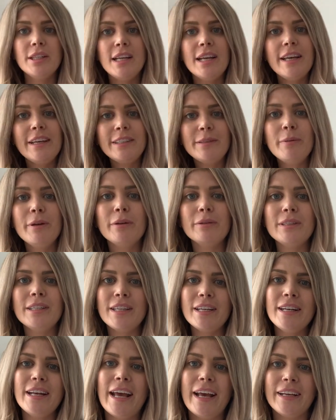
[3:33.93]
leads me on to
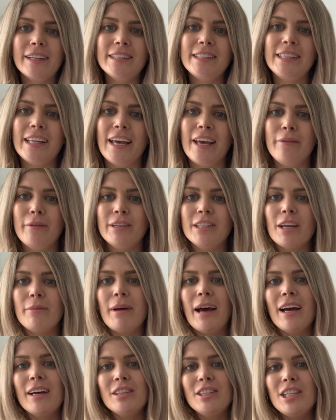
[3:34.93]
the next thing, which I'm
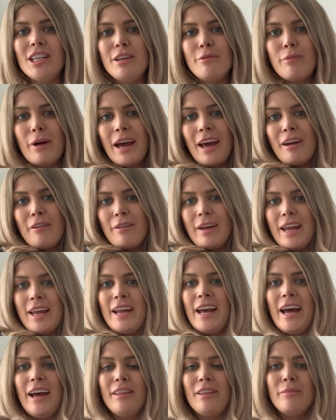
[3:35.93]
actually wearing
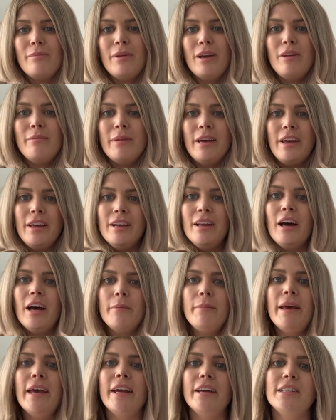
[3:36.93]
at the moment. I
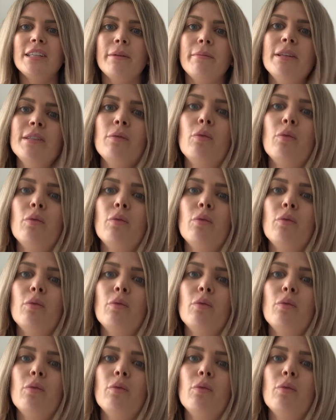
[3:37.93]
picked up this